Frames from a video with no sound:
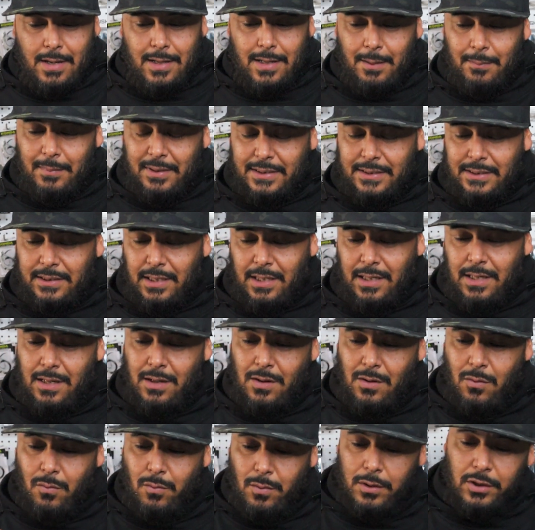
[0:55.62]
Let me see.
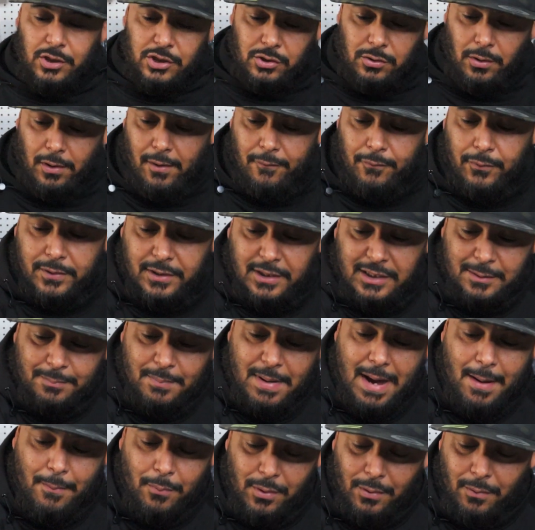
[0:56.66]
We're gonna start off with this
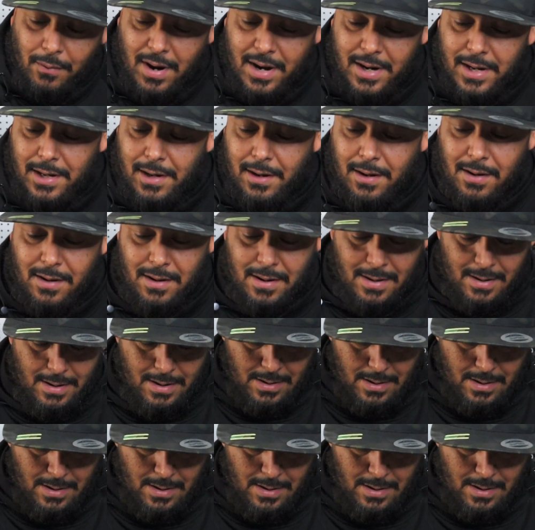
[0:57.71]
bad boy right here.